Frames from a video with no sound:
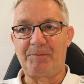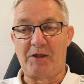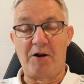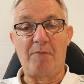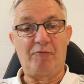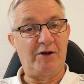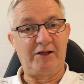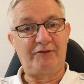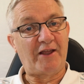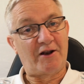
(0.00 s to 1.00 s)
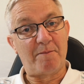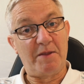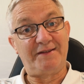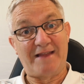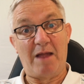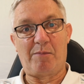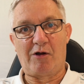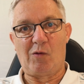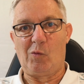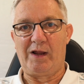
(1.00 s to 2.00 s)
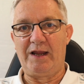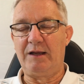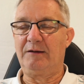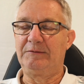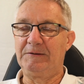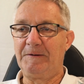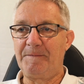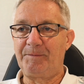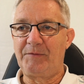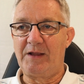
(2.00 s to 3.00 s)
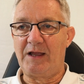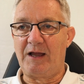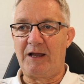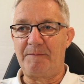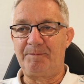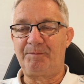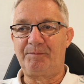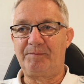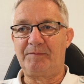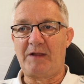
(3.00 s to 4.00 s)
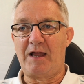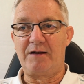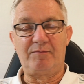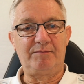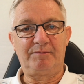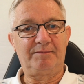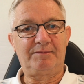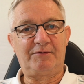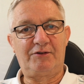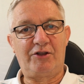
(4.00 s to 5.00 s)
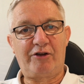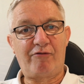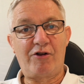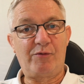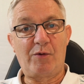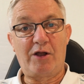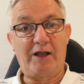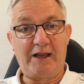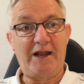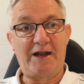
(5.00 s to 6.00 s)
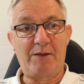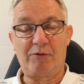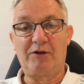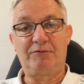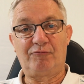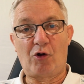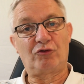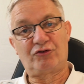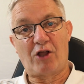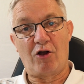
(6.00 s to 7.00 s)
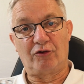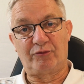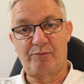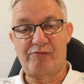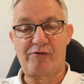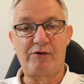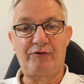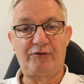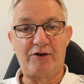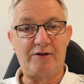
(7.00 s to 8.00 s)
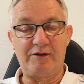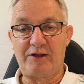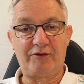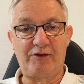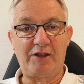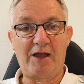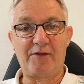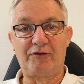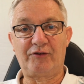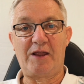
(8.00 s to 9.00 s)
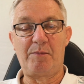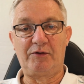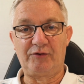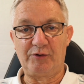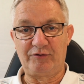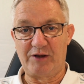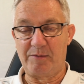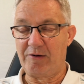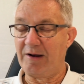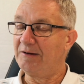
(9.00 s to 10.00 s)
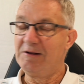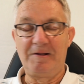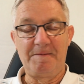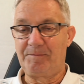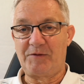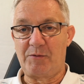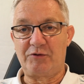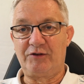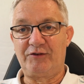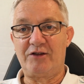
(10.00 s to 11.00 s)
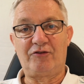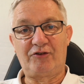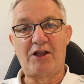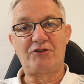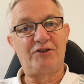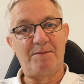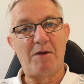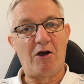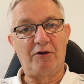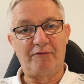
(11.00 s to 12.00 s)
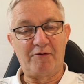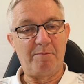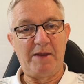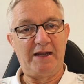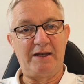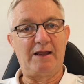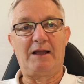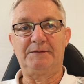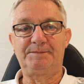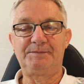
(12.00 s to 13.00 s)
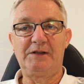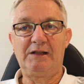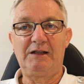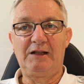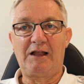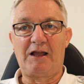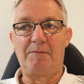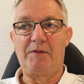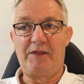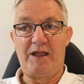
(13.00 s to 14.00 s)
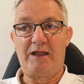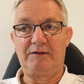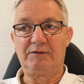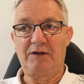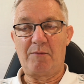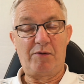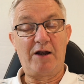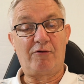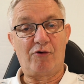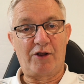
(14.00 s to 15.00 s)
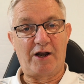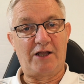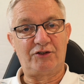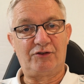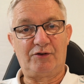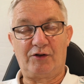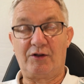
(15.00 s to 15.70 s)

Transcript: and I'm really sad I missed that by a week. And the crew were, again, they were rock stars. Bruce and the other skippers who had skipped on it, they were just in such demand from media. Their umbrella organisation,